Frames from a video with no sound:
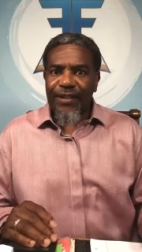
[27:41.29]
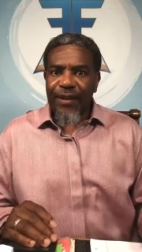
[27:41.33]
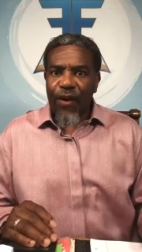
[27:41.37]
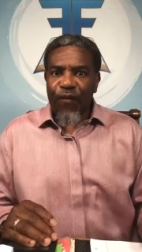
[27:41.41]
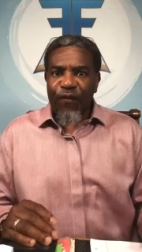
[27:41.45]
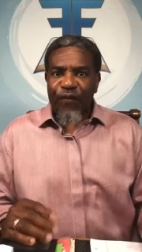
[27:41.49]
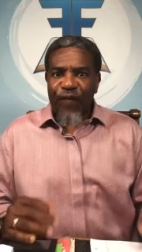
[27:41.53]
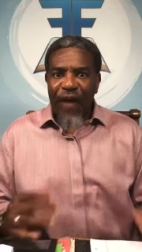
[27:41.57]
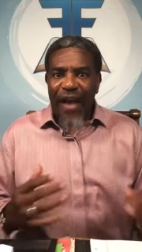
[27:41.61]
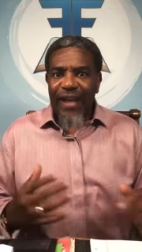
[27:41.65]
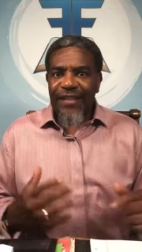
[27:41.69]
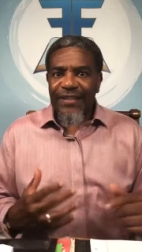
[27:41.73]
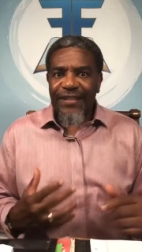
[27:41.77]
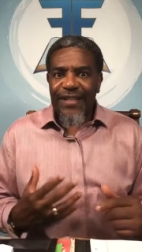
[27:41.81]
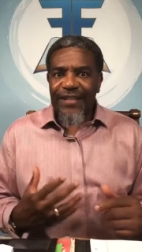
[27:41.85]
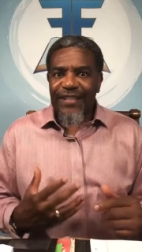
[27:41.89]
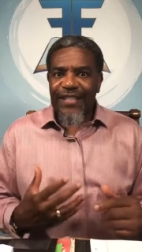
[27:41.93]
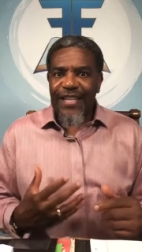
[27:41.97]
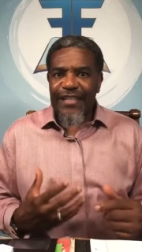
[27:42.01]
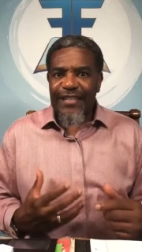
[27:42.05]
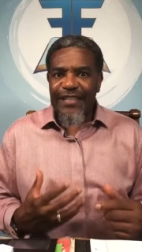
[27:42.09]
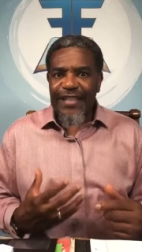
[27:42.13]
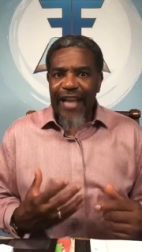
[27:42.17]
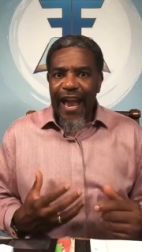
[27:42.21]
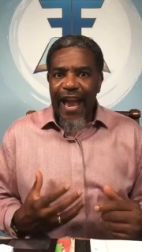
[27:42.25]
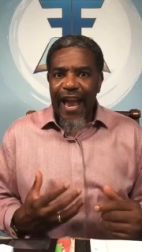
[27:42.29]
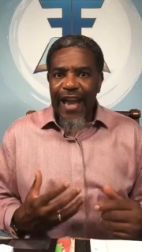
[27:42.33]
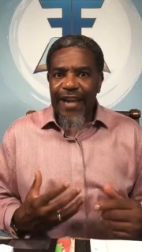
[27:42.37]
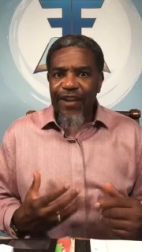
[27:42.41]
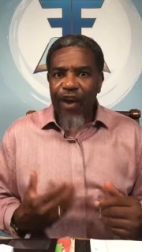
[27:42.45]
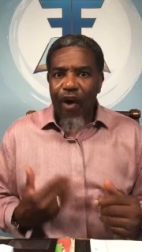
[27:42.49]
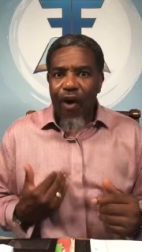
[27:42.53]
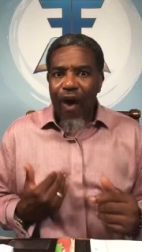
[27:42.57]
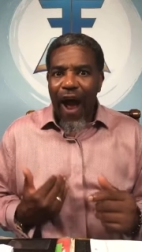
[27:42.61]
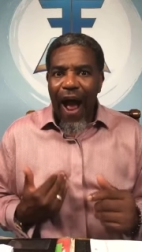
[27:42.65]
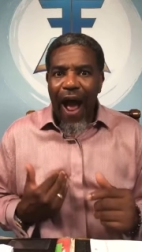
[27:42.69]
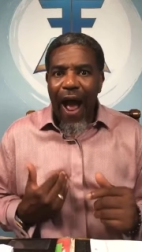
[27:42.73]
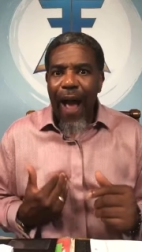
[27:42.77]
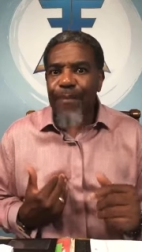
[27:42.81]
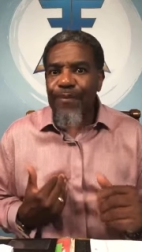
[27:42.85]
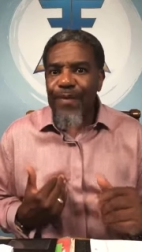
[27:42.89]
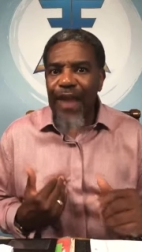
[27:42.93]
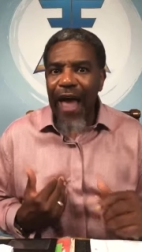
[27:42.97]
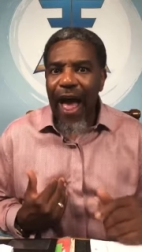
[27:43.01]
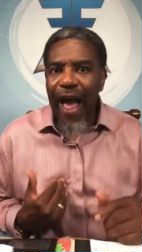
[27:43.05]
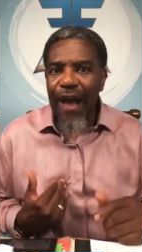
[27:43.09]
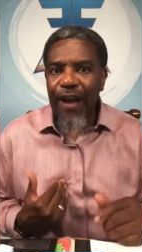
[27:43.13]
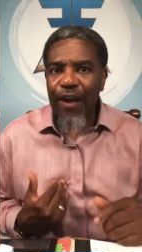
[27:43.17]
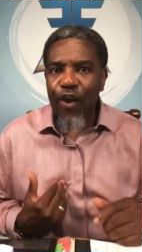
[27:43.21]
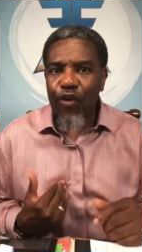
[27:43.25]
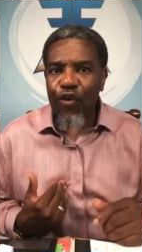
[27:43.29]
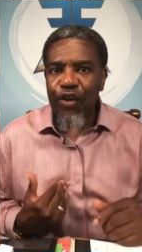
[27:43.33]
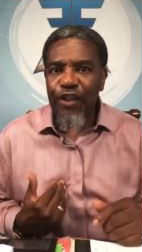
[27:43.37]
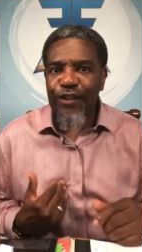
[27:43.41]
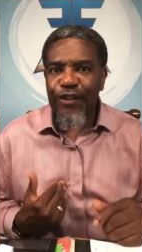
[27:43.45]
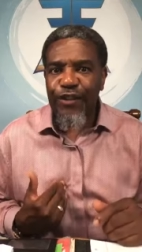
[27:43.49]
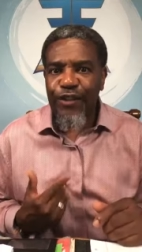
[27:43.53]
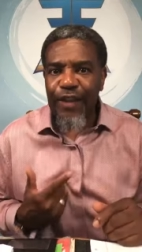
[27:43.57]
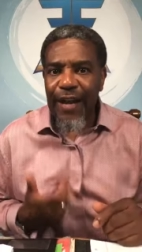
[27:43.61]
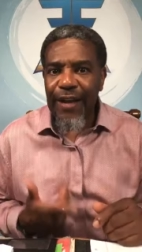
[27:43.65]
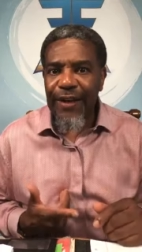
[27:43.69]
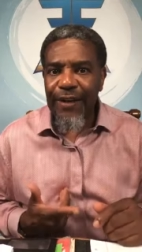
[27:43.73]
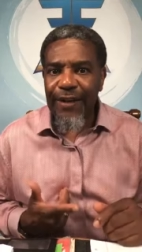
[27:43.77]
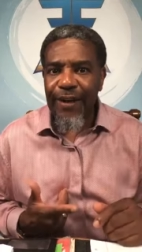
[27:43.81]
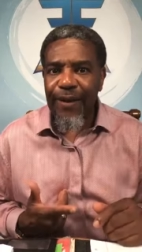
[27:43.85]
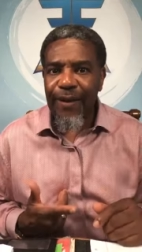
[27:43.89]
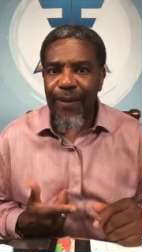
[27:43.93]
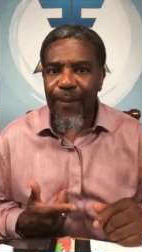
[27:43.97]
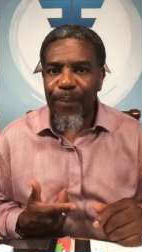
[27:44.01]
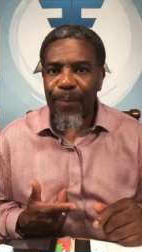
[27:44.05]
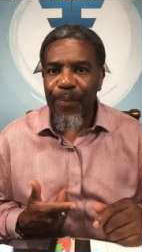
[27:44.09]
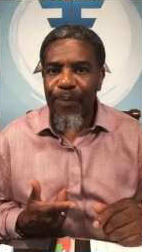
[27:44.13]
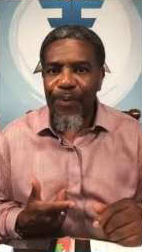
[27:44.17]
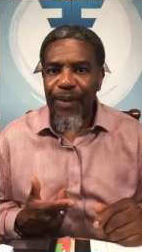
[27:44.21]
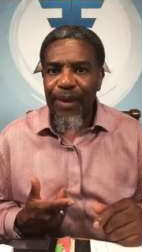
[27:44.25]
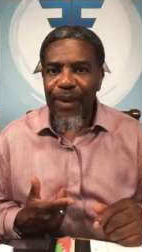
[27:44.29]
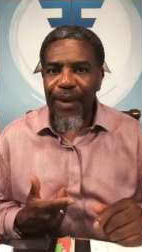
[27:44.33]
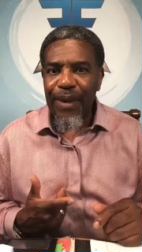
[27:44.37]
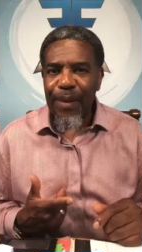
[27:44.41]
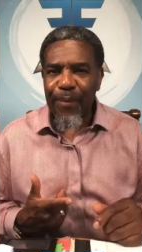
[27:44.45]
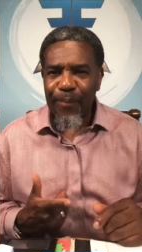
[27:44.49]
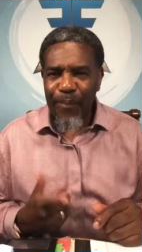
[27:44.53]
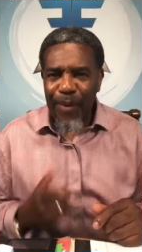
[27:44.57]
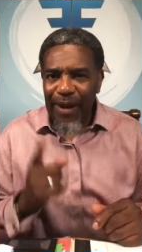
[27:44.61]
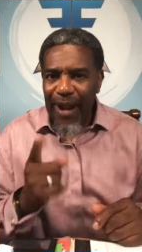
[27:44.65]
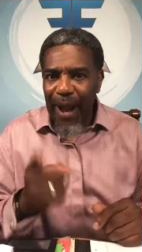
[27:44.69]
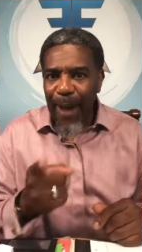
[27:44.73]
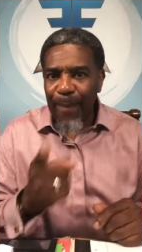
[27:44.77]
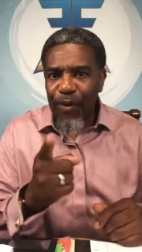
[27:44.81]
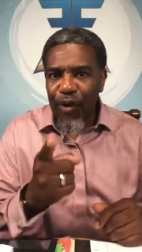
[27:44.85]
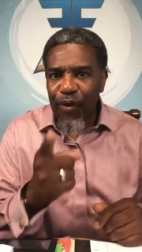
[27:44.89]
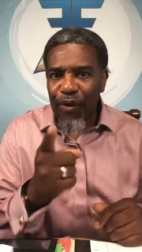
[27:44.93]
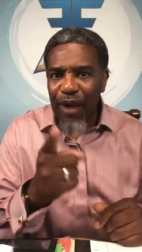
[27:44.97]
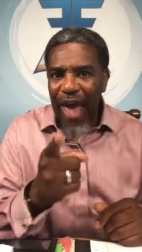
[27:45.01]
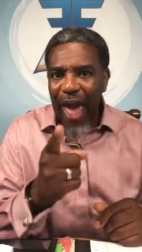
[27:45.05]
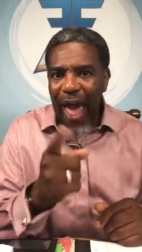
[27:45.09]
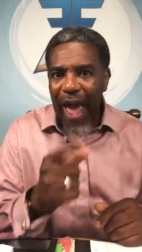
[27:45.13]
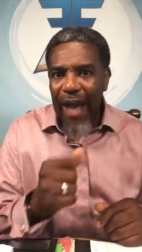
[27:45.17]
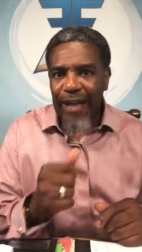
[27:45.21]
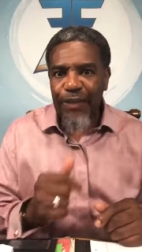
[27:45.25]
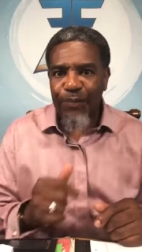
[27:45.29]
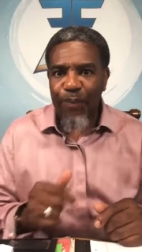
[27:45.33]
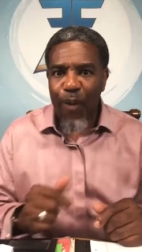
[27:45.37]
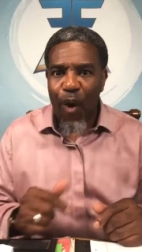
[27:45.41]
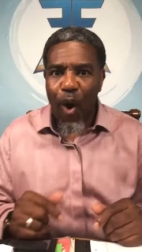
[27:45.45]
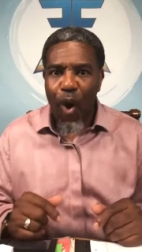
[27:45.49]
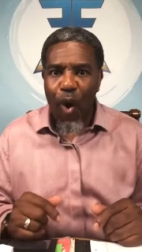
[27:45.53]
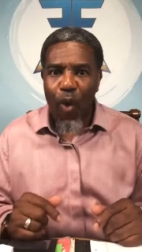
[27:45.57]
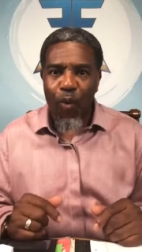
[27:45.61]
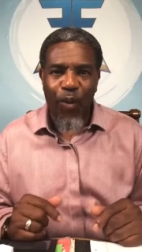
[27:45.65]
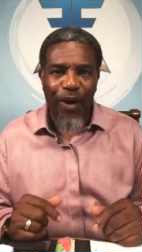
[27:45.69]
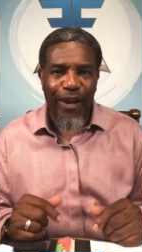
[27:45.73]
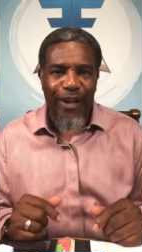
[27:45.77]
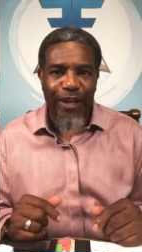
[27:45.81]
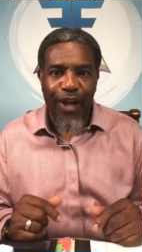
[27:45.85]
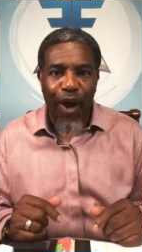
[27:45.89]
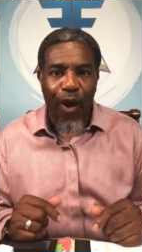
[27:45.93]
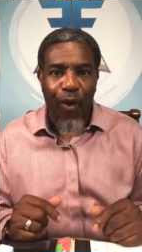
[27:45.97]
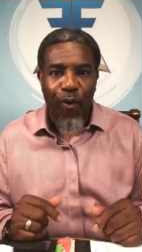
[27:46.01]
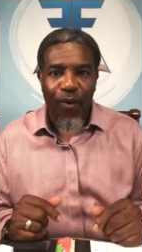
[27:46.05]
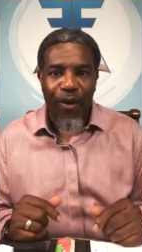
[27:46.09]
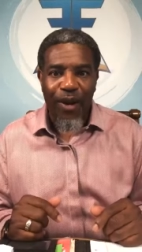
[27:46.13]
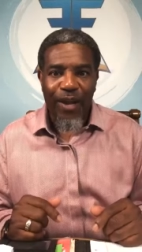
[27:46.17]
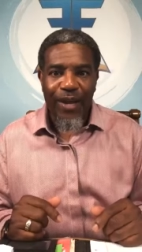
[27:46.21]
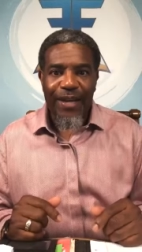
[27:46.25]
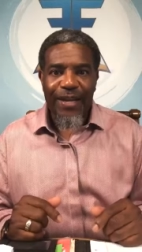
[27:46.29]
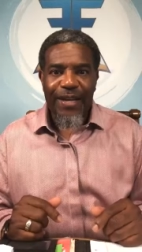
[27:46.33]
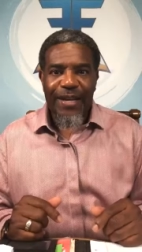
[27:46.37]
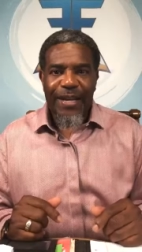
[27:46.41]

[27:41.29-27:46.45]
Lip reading: So Festus is saying, no, I'm not going to send him, but I'm going to ask Paul, would he go?